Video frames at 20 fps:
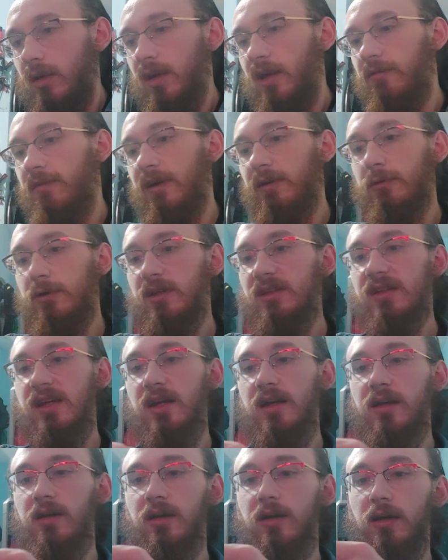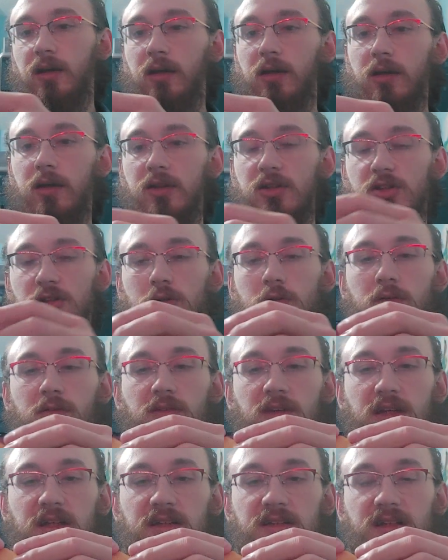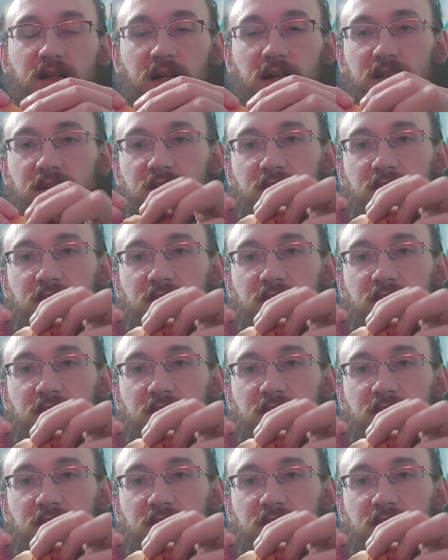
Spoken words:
If I were to take 2 of these and